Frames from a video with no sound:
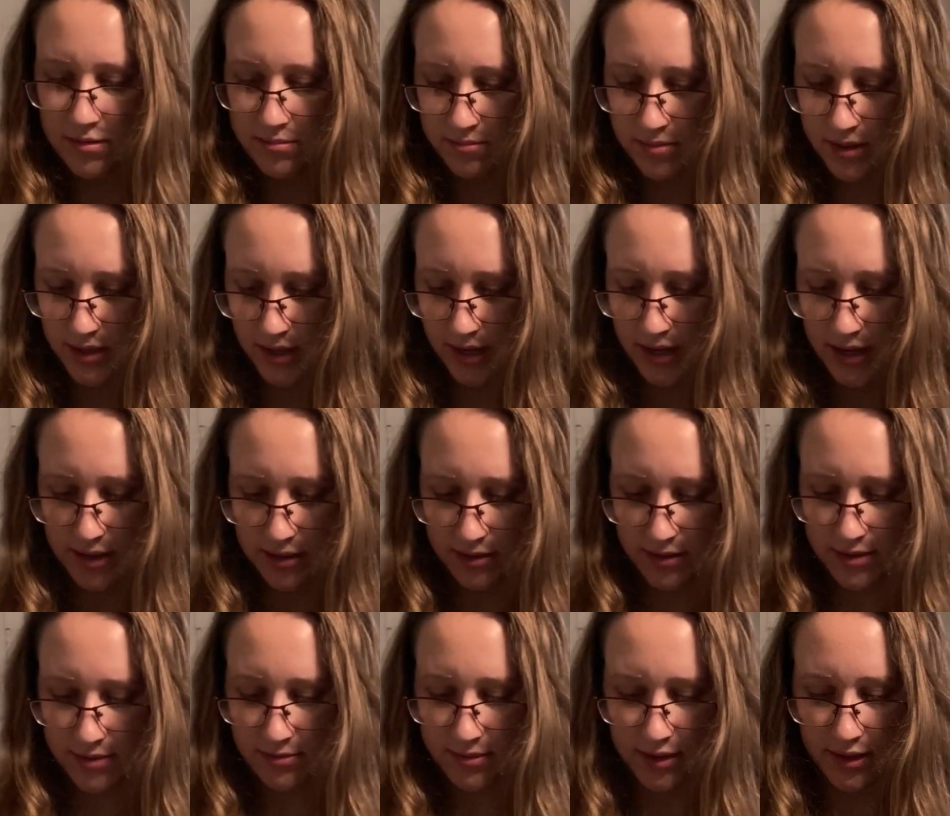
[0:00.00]
But yeah, it
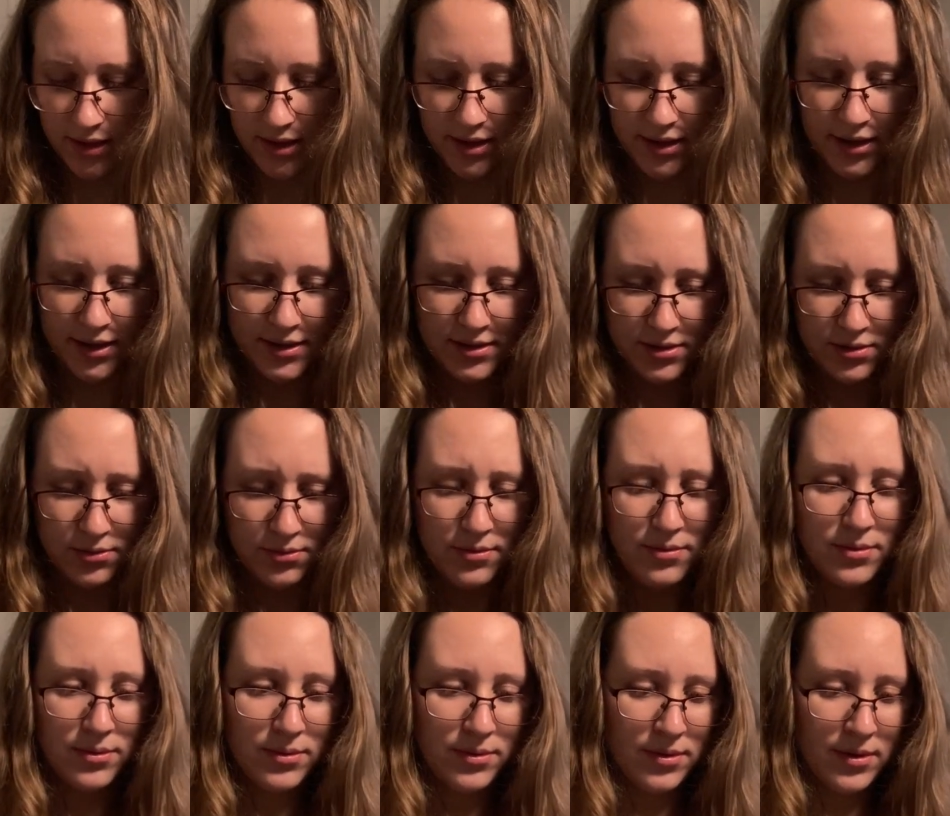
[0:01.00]
looks really nice.
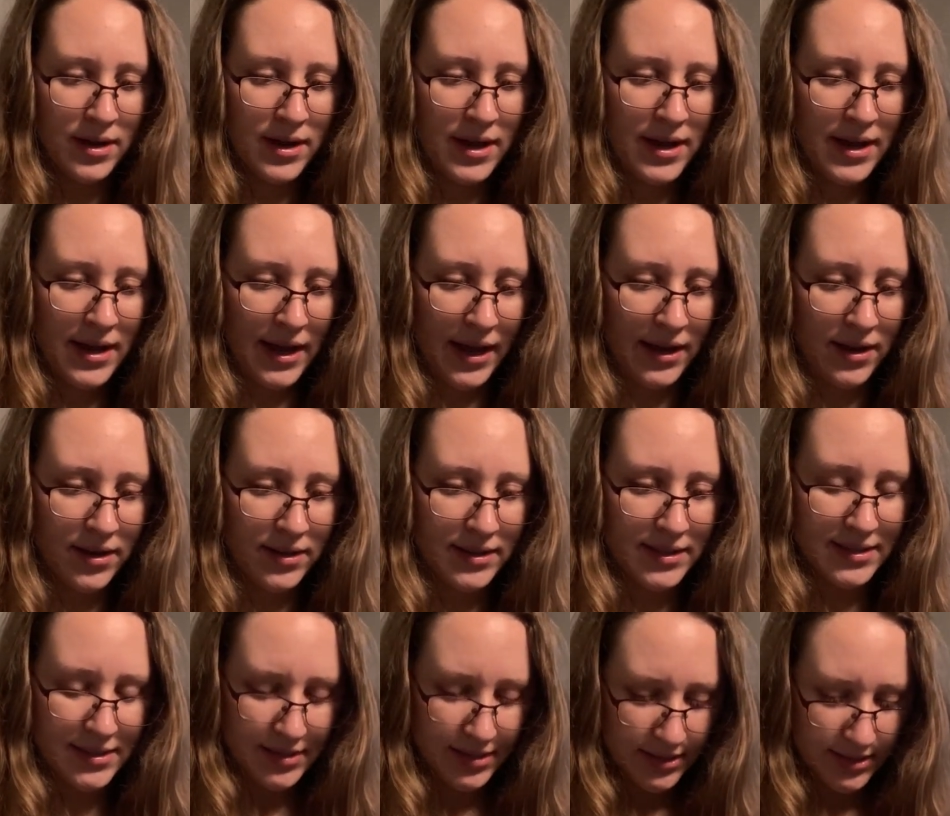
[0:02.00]
Ooh, I got
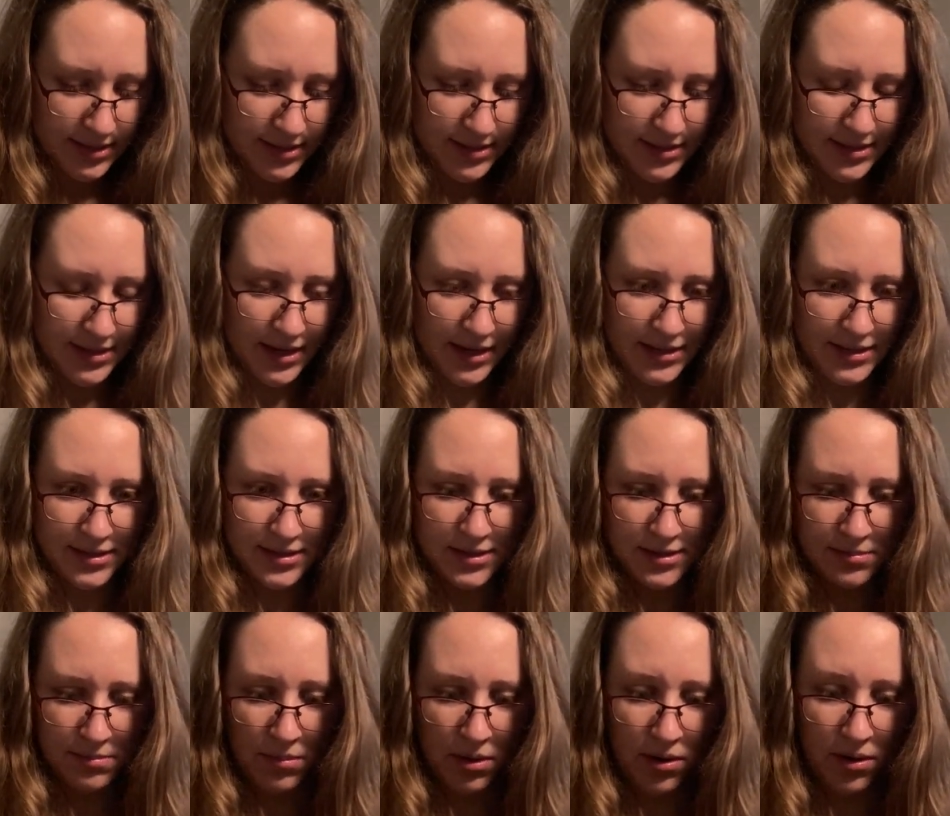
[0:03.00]
this in a size
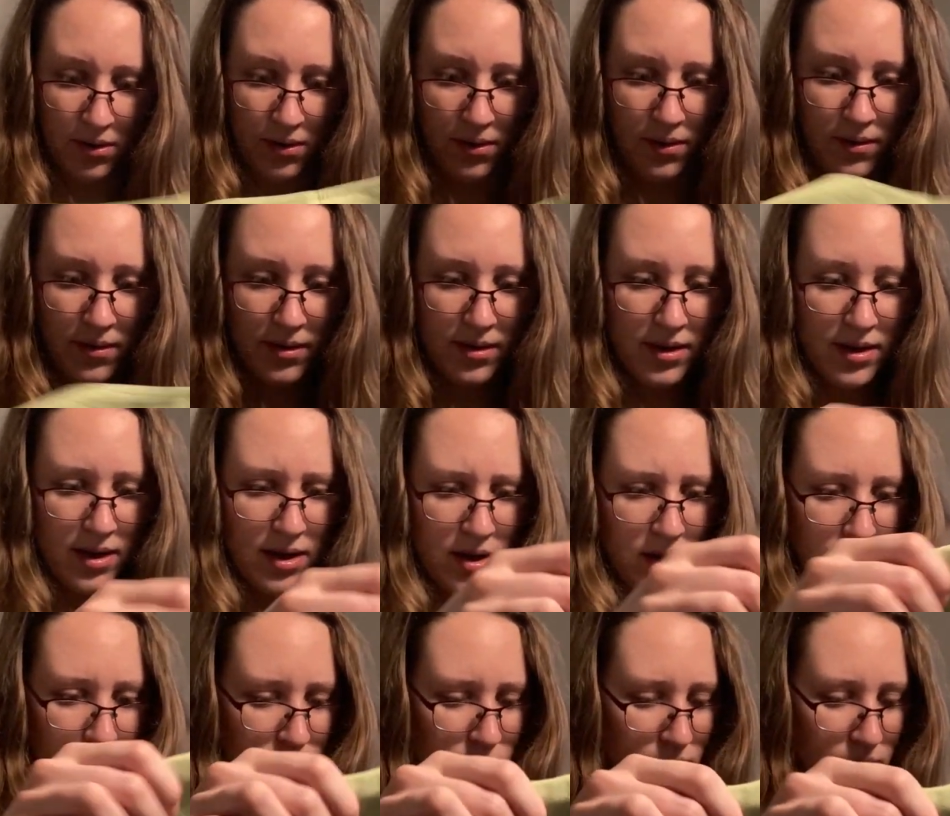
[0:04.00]
small.
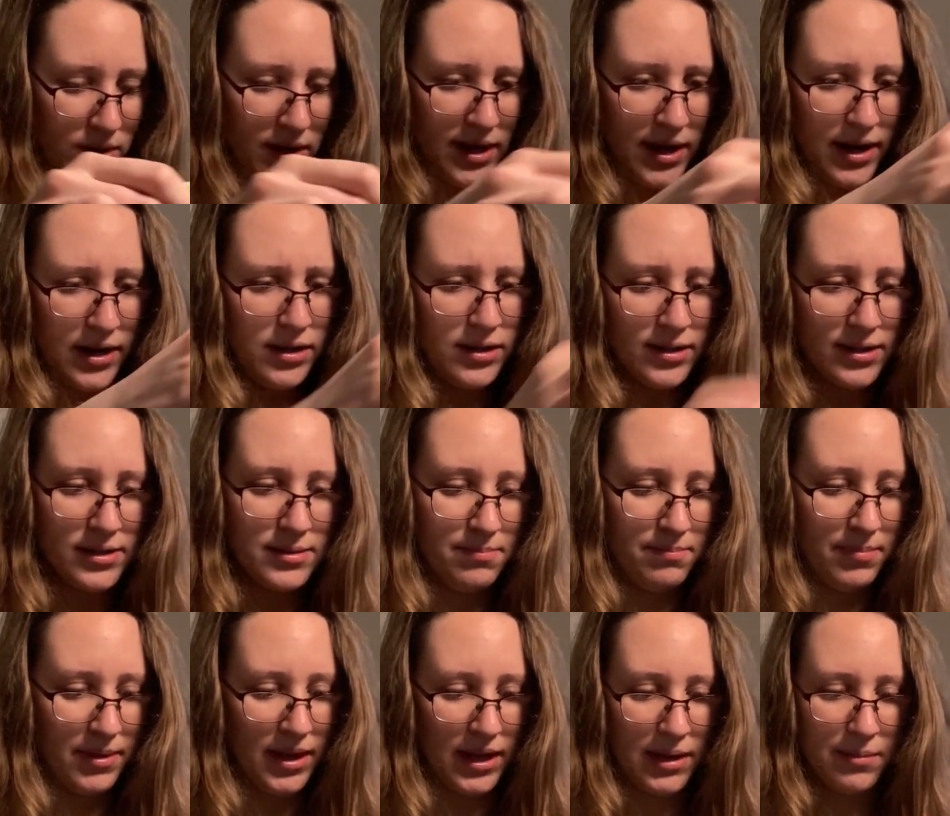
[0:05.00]
Ooh, it kind of looks
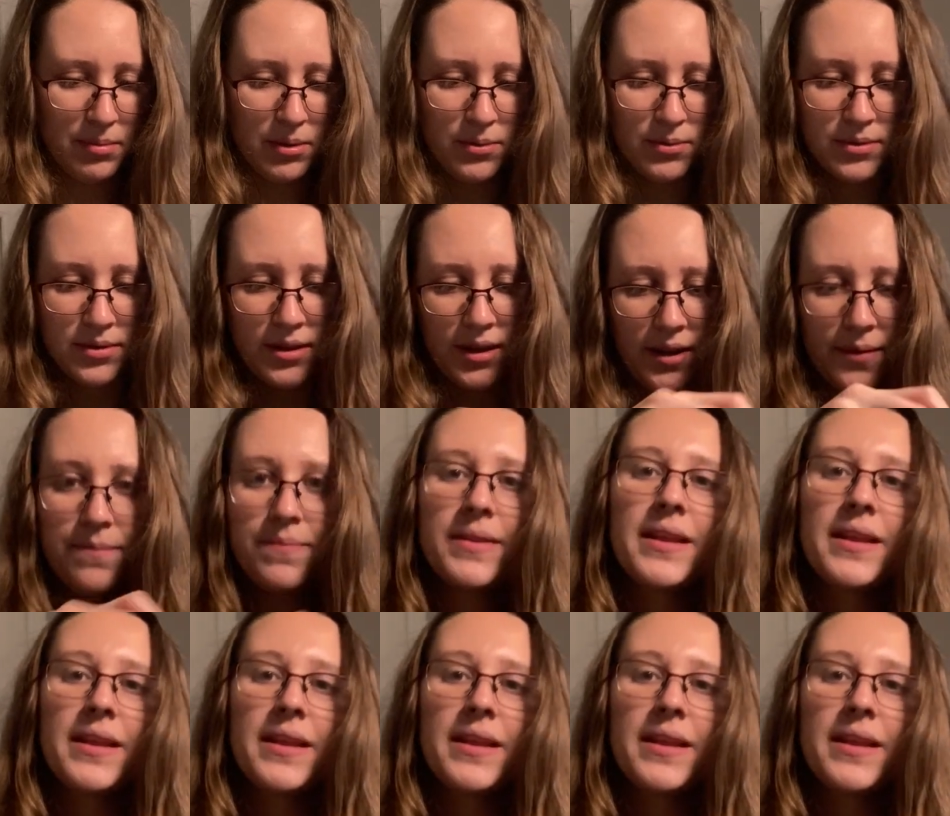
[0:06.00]
big, but we'll see.